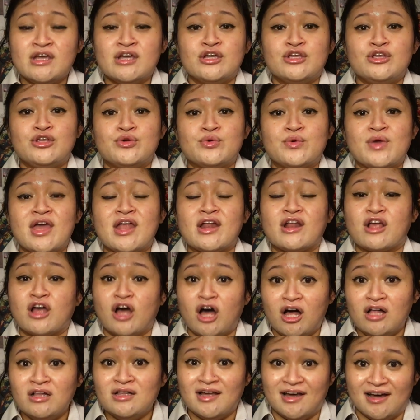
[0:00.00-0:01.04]
You can
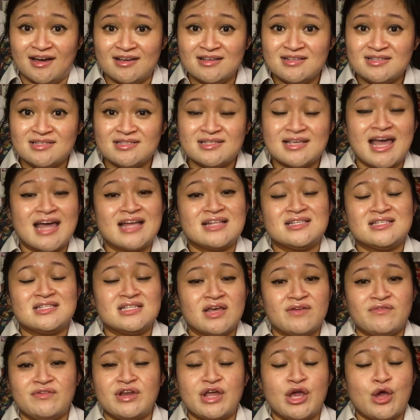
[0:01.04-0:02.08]
call us at
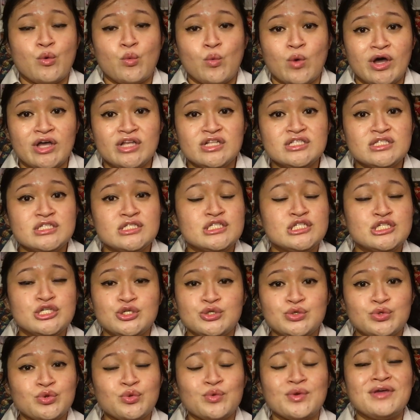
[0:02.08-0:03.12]
781
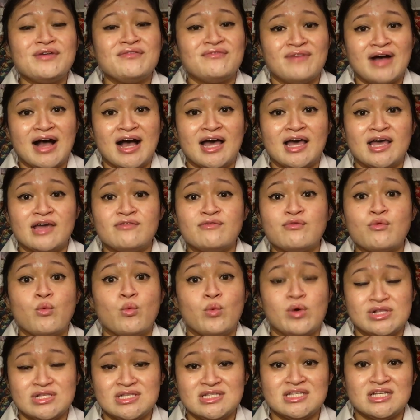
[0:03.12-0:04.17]
235
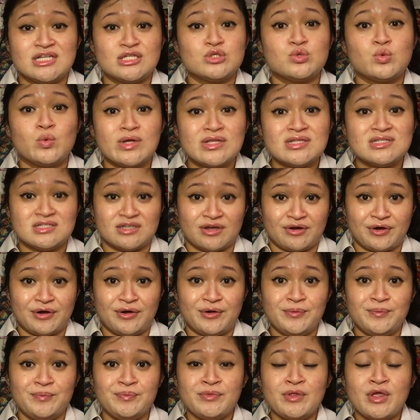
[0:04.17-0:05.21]
1610,